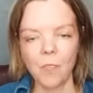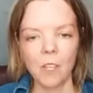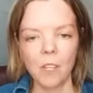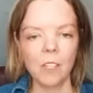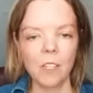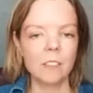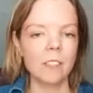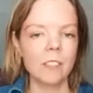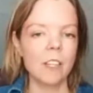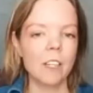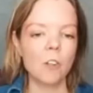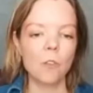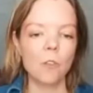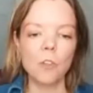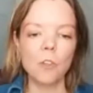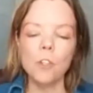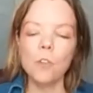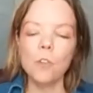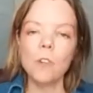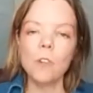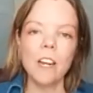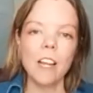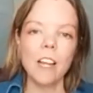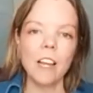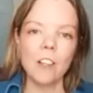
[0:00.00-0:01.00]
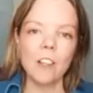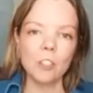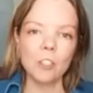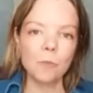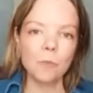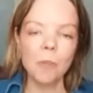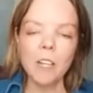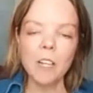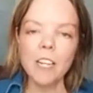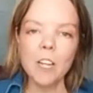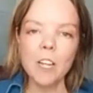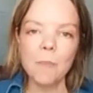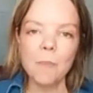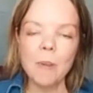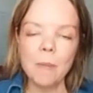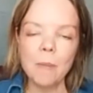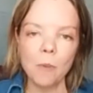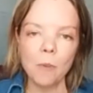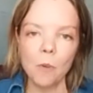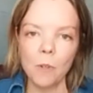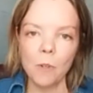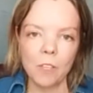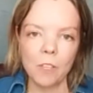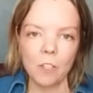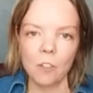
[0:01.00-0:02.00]
And it's like you can. Ha- there's plenty of
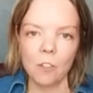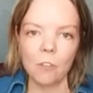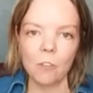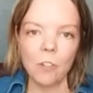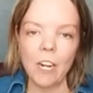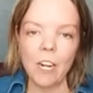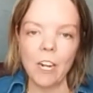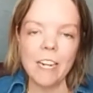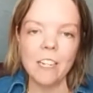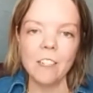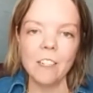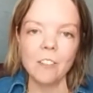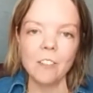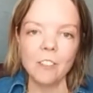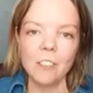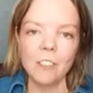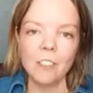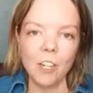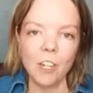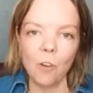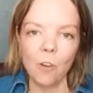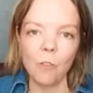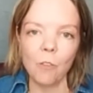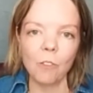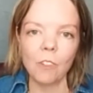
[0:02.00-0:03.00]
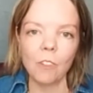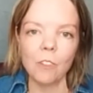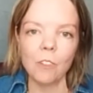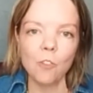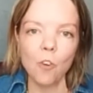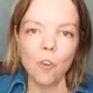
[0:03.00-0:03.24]
people with great, you know,